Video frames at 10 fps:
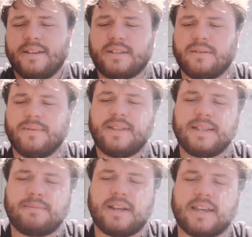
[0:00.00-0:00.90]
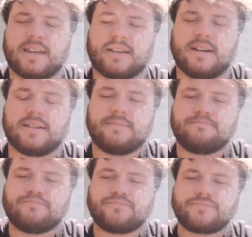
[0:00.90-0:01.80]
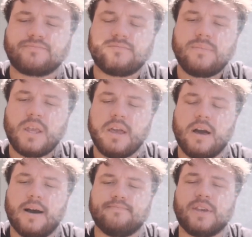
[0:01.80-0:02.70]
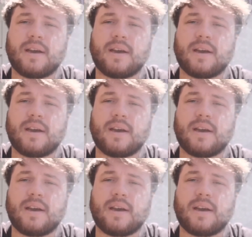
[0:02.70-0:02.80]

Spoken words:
So with this Medicare card, you